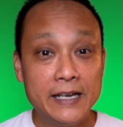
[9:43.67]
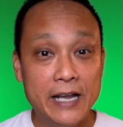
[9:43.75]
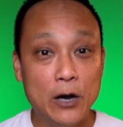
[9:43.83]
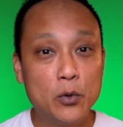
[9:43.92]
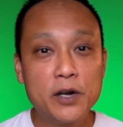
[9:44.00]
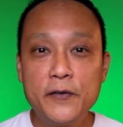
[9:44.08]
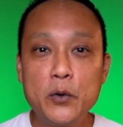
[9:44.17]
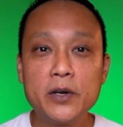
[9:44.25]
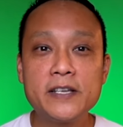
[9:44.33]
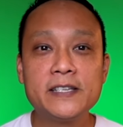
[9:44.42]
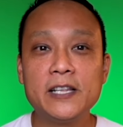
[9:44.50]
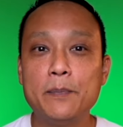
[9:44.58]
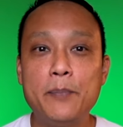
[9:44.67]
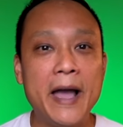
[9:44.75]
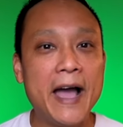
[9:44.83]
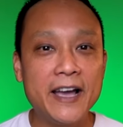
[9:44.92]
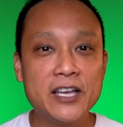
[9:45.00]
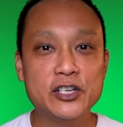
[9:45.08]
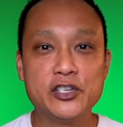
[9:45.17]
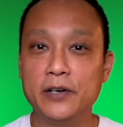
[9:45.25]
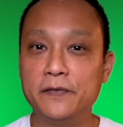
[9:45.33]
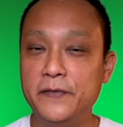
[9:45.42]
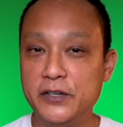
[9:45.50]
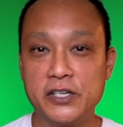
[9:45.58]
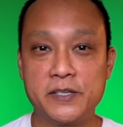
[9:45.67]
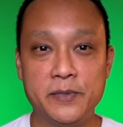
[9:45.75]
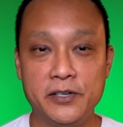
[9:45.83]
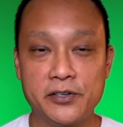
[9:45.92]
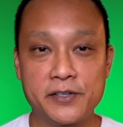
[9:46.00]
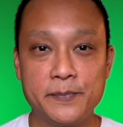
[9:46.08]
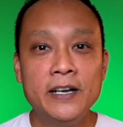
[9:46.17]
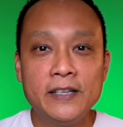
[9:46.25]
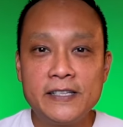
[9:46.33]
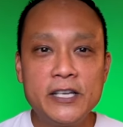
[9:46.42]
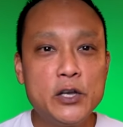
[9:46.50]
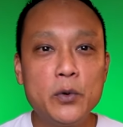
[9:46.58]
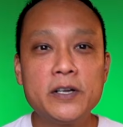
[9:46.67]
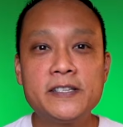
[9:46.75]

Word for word: Now, what if you want to sell a package of fidget spinners? Let's say you want to